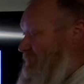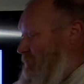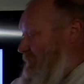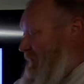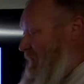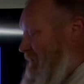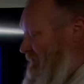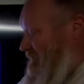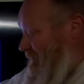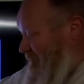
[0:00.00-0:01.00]
So without a
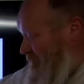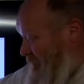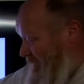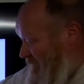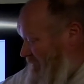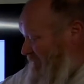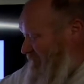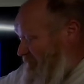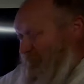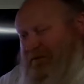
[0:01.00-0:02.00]
C W P,
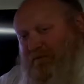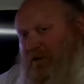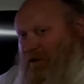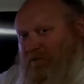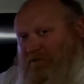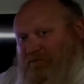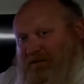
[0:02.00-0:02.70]
these three are all you